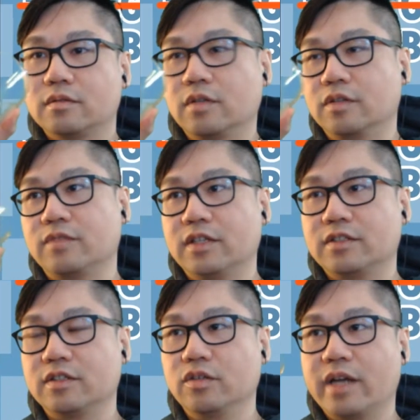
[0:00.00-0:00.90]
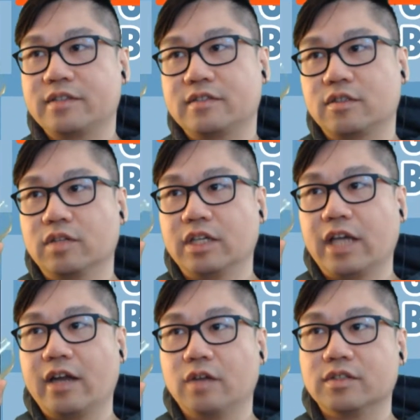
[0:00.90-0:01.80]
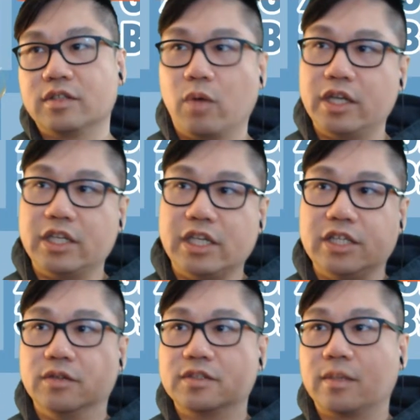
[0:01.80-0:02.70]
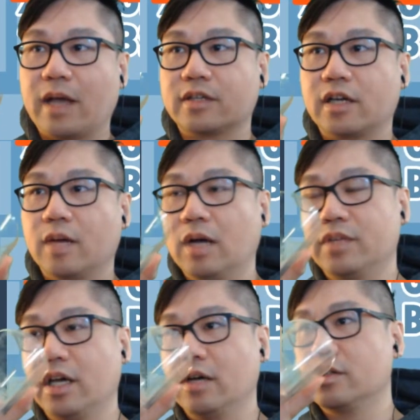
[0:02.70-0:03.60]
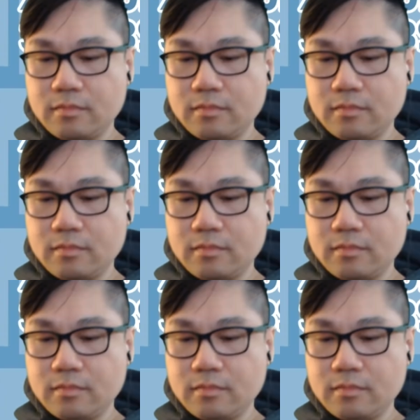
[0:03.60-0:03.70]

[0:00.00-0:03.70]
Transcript: Those of us in the US certainly had ours. The one in EU is about to come up though.